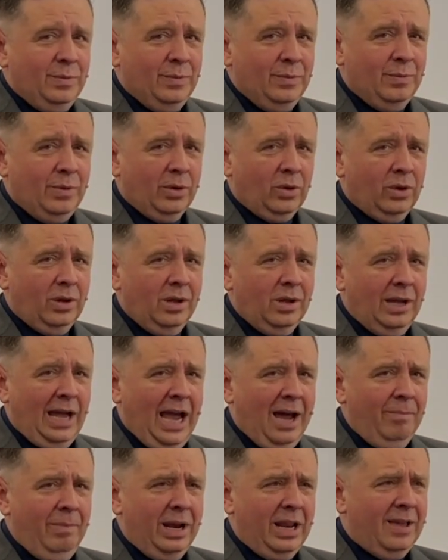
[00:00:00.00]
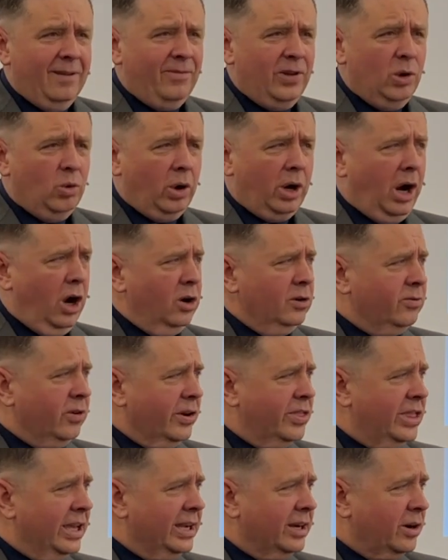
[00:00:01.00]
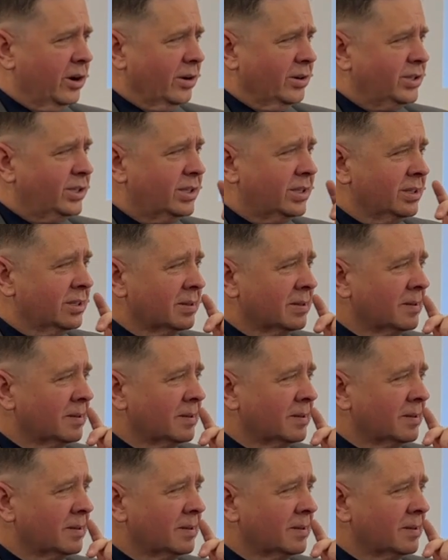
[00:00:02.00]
but how many of you are overthinkers?